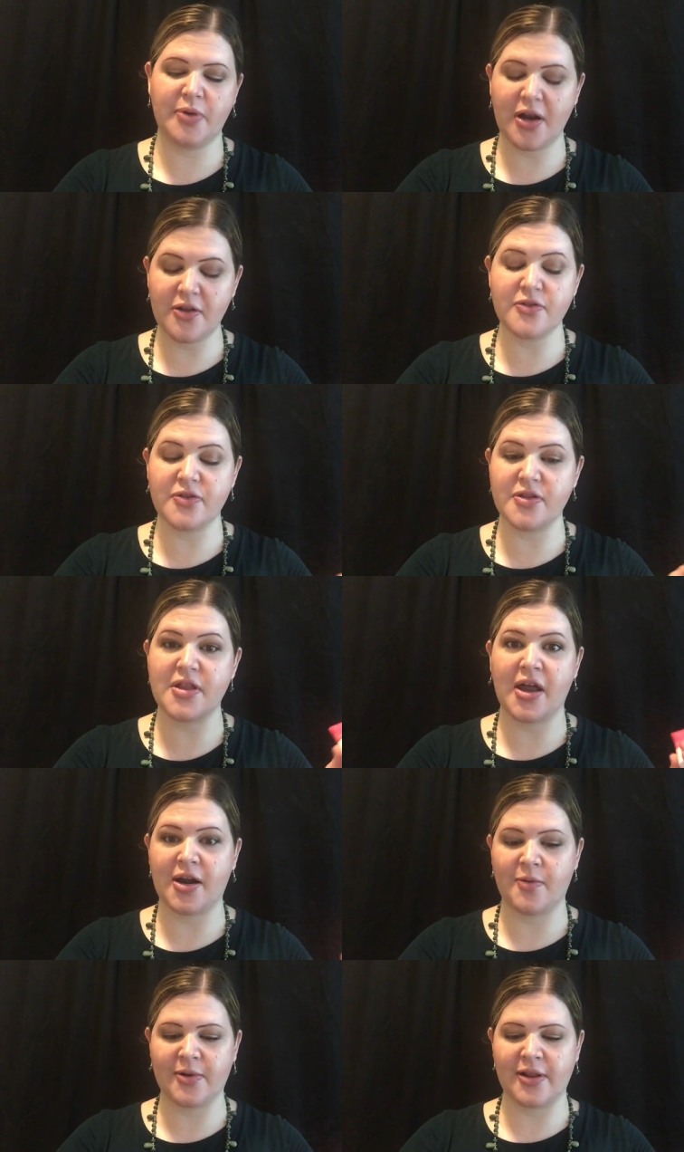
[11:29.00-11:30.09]
But other than
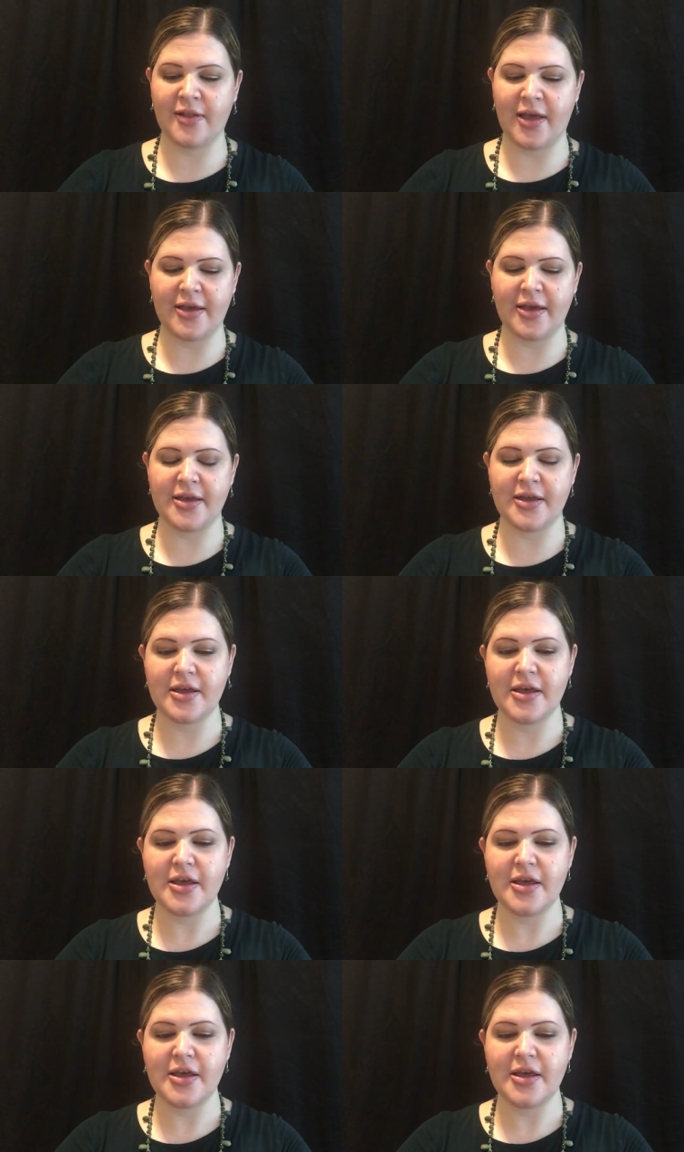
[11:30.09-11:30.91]
that, I really like it.